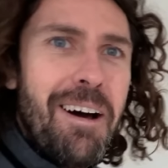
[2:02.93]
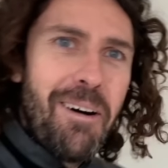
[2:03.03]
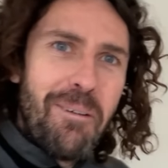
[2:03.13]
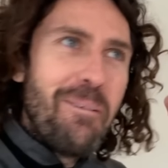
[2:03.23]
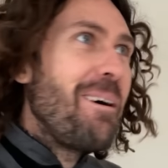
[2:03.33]

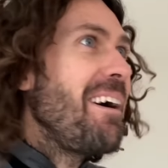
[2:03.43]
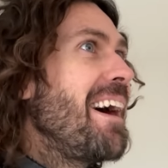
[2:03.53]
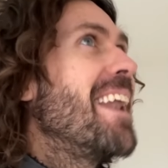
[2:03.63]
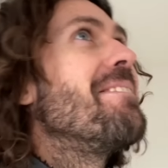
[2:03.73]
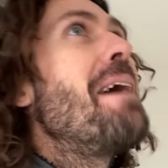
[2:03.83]
All
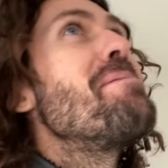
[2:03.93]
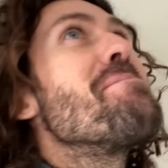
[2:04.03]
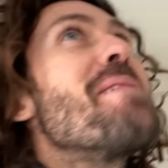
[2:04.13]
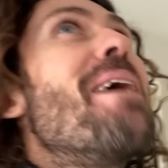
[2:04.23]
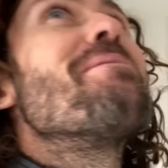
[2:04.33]
right, I'm happy
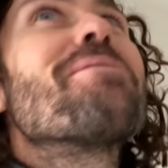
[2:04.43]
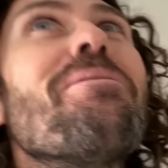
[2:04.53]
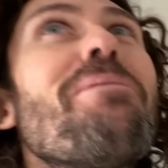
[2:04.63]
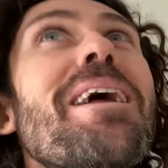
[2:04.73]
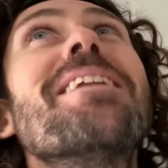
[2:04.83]
with that. We've
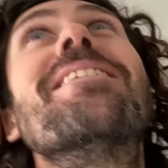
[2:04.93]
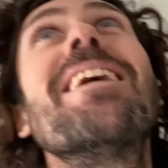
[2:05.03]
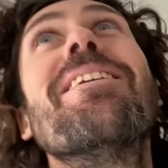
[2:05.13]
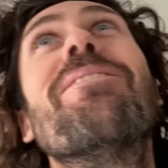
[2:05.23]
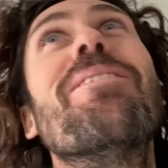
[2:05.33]
got one done